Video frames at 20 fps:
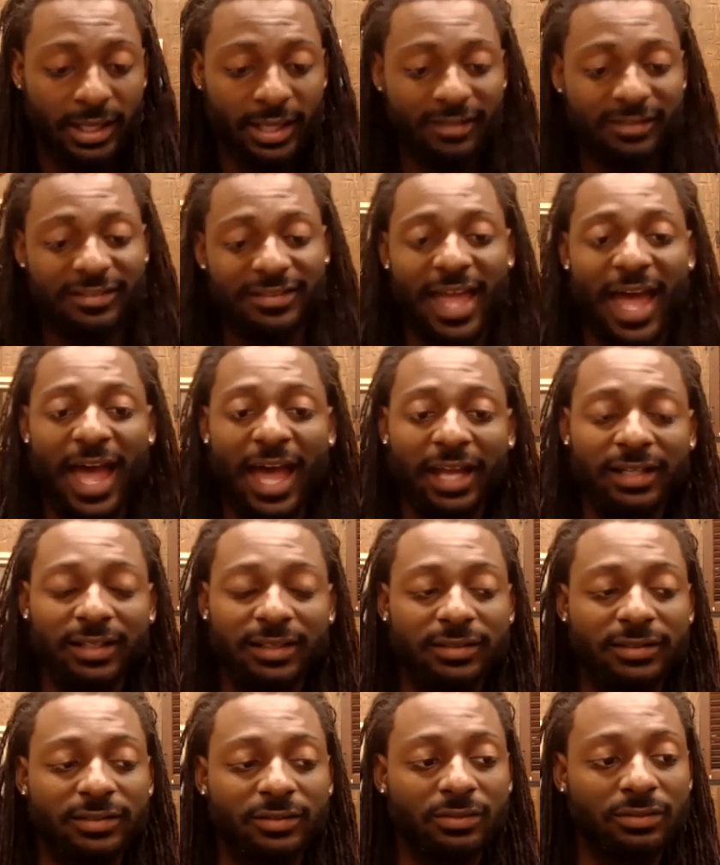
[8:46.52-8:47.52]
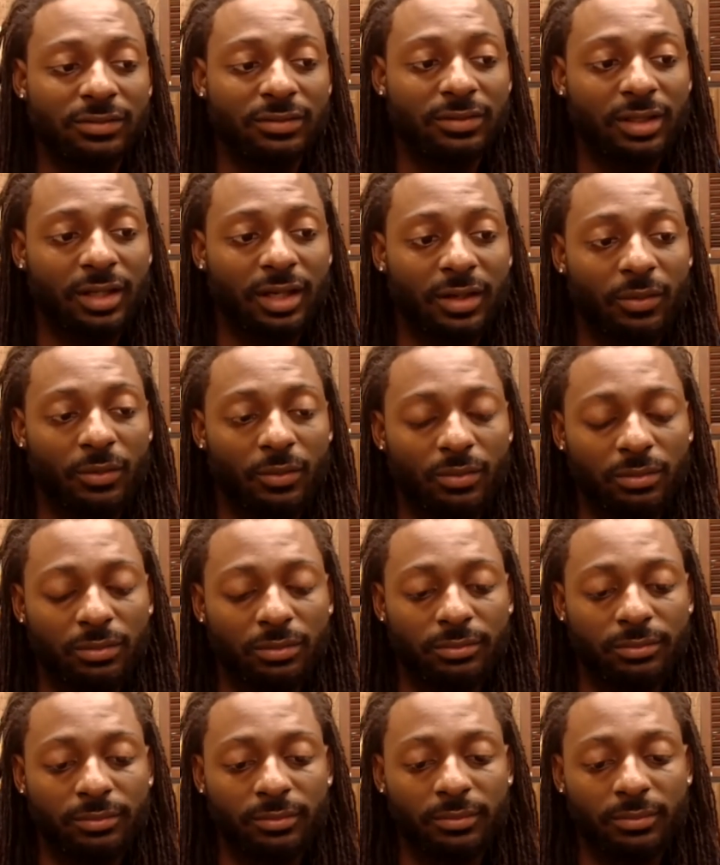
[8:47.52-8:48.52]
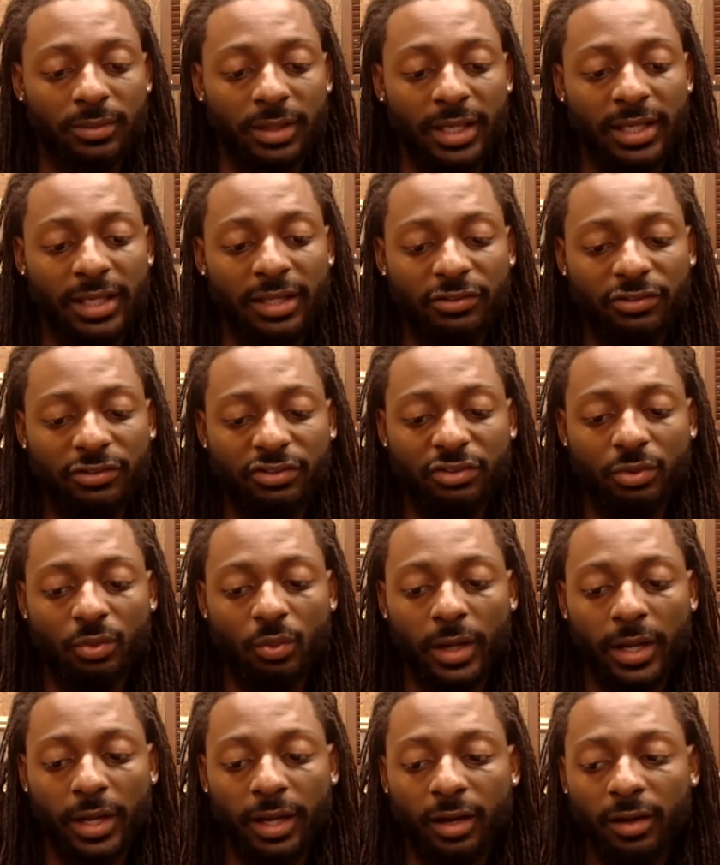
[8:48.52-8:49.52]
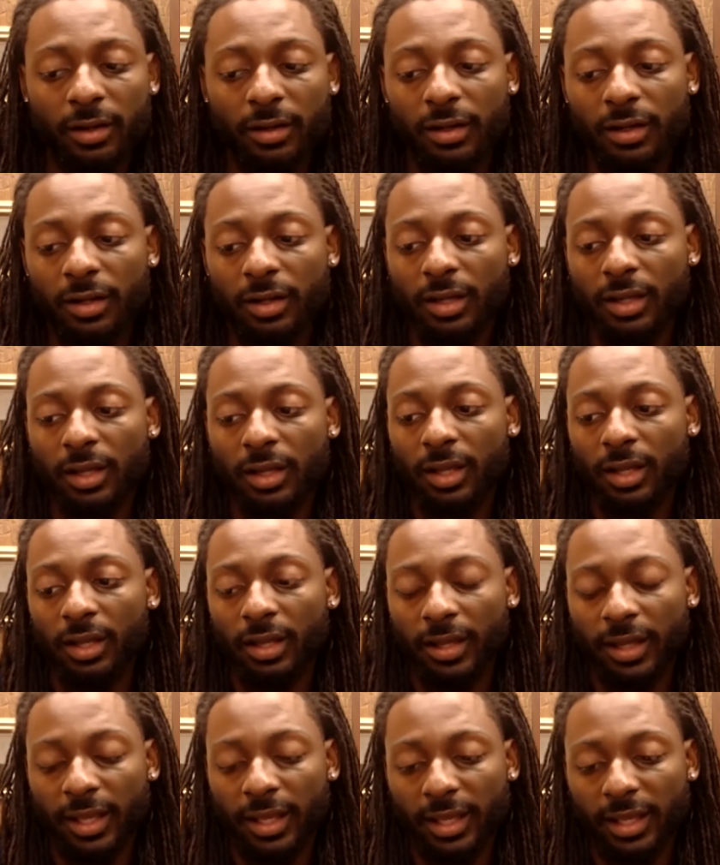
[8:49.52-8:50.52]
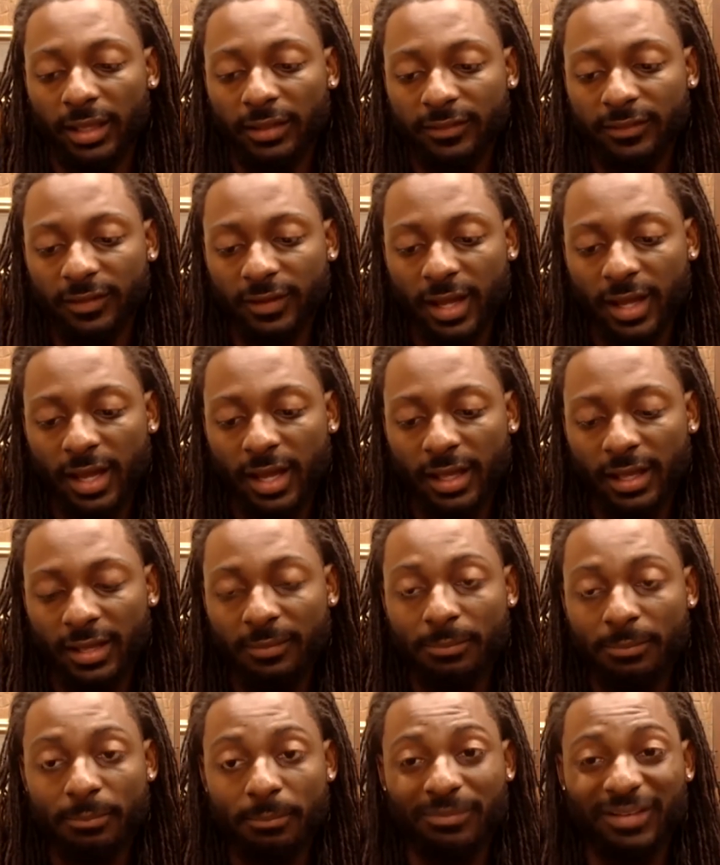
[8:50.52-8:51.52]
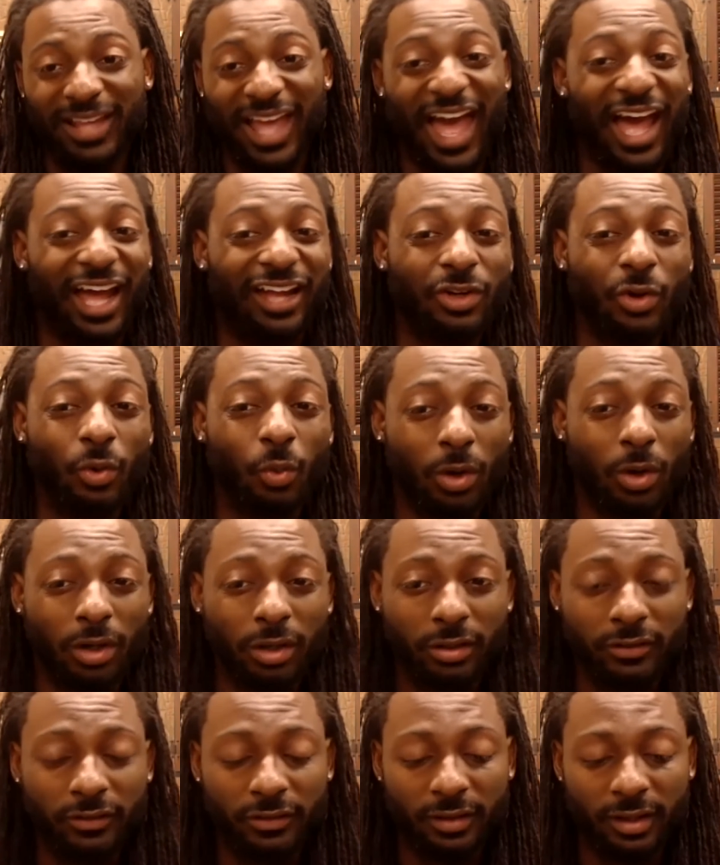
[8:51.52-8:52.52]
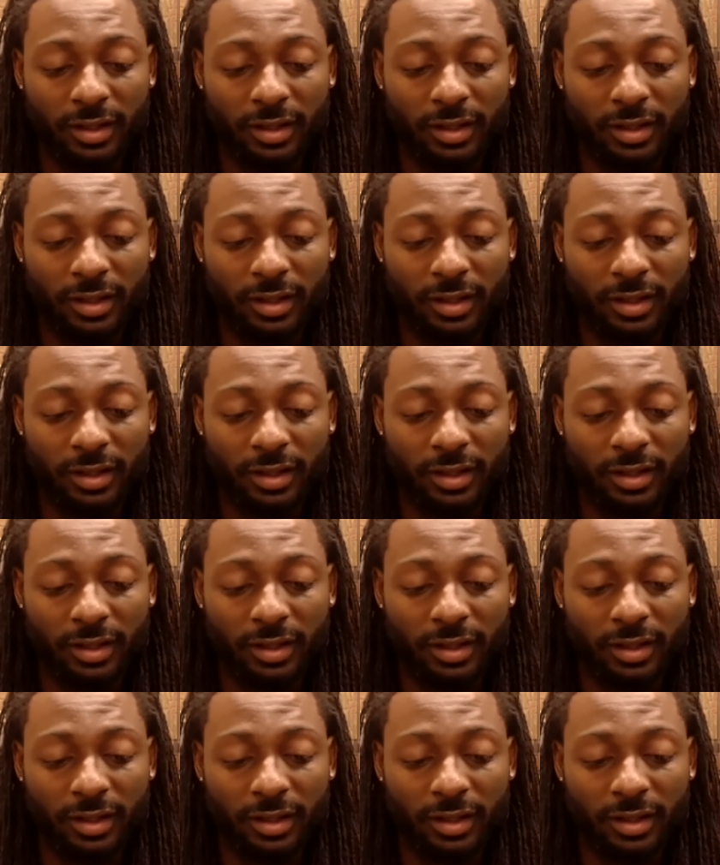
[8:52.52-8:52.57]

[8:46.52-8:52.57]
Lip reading: it's not an issue where it kind of works.